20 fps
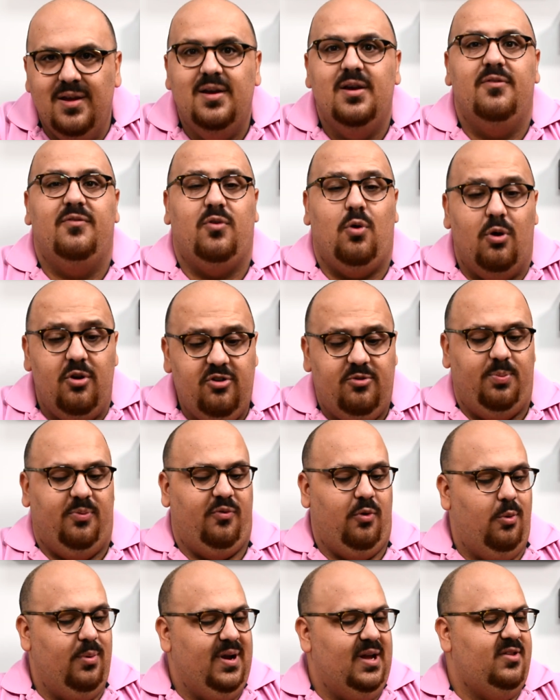Of course,
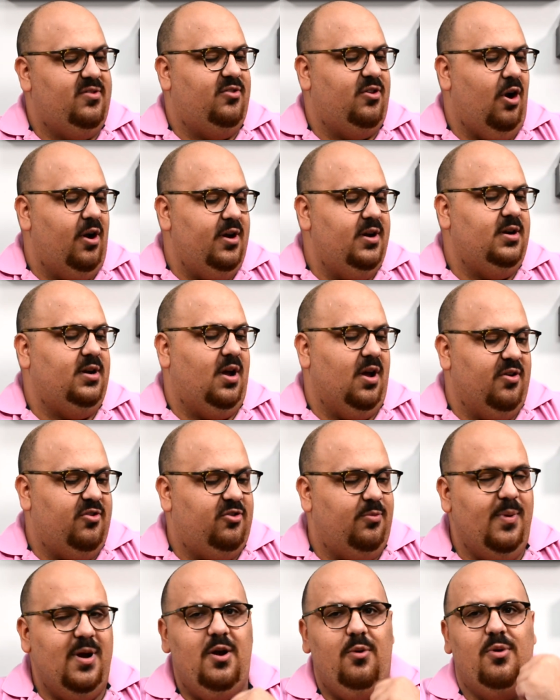before we get started,
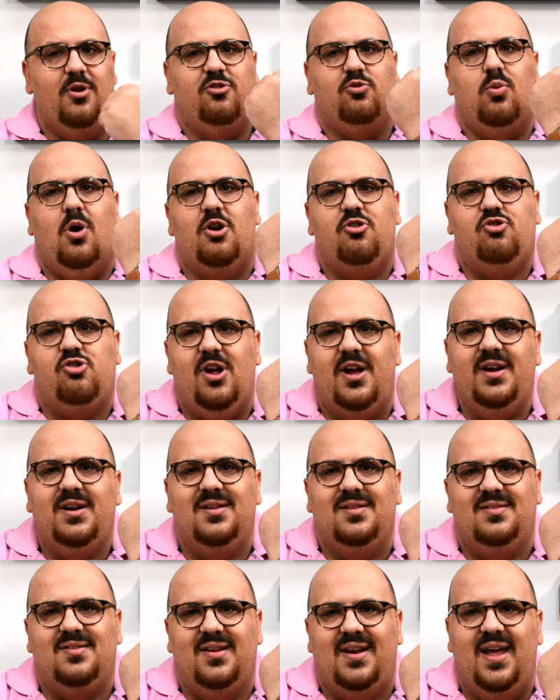customary wristwatch
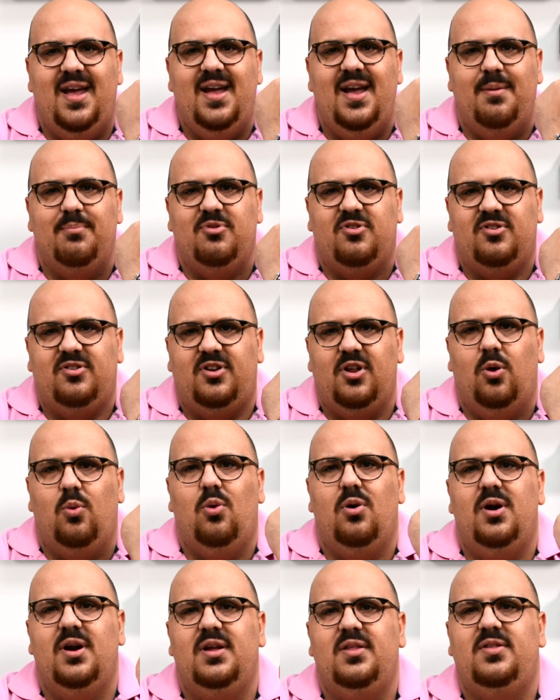check. Today, I'm still
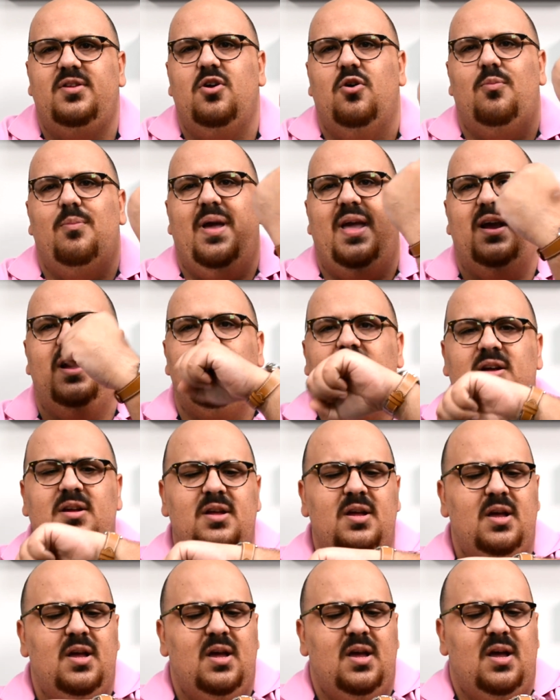wearing the Omega
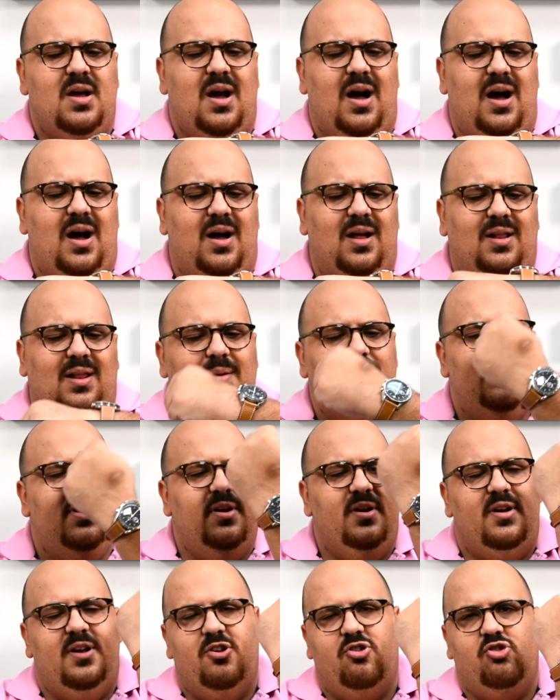
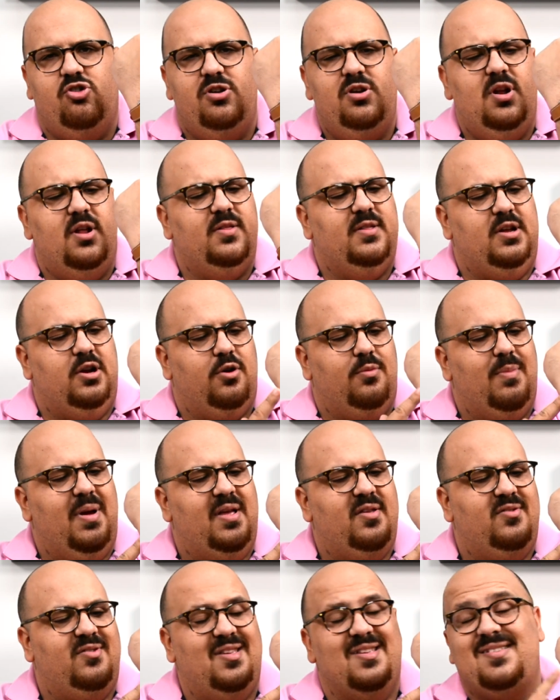limited edition on the
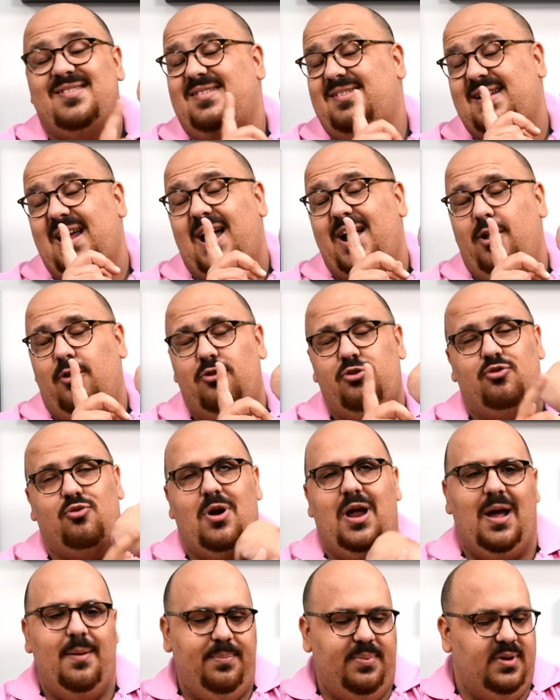Hermes style
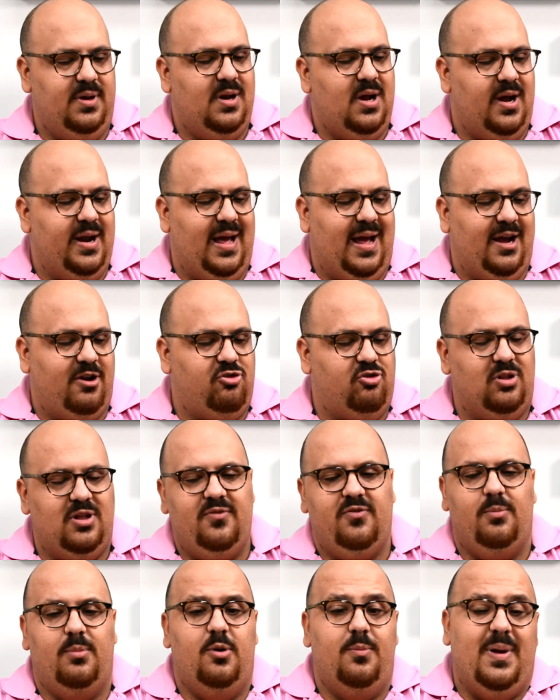strap, not actually
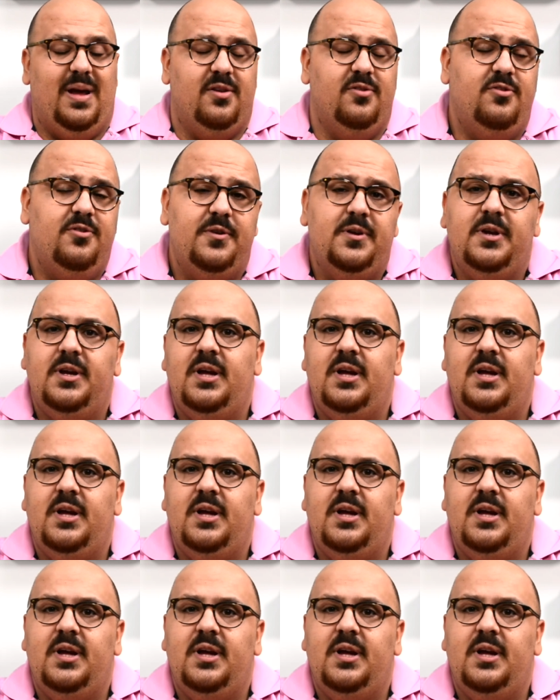from Hermes.